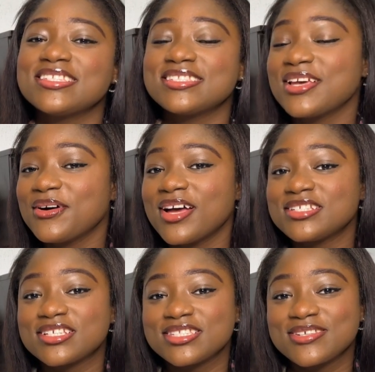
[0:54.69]
So as
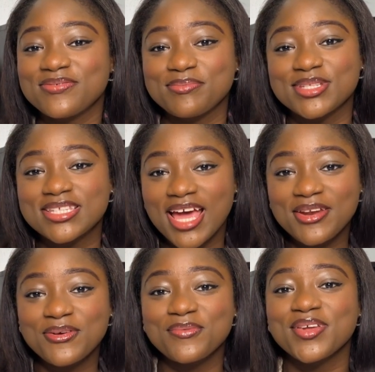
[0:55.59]
you can see from the
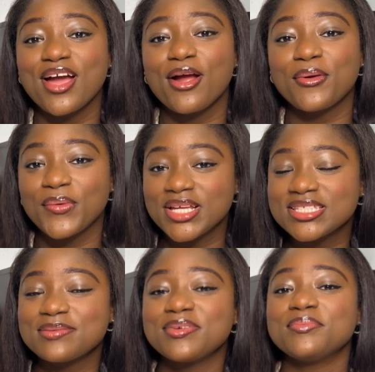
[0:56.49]
title, we are going
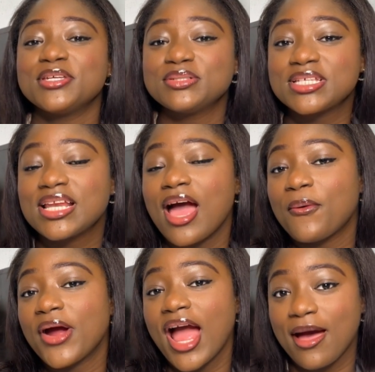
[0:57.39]
to be building
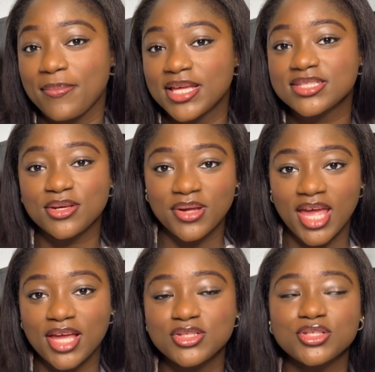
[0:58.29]
our habits.
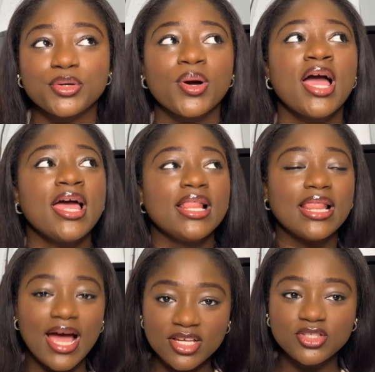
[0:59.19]
Okay, so
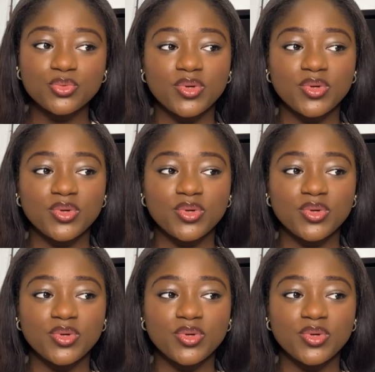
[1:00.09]
last